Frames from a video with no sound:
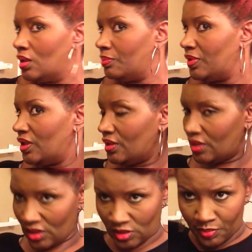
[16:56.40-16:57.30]
pin
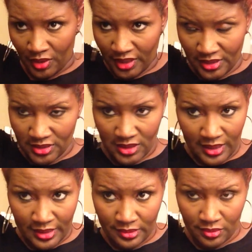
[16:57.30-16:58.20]
these braids
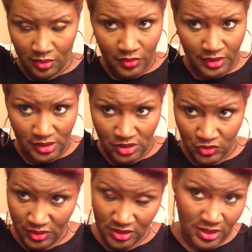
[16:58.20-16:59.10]
down, or these
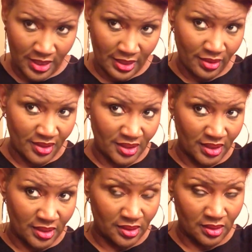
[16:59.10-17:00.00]
twists down, and
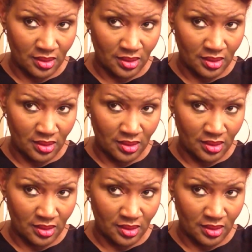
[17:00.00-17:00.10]
then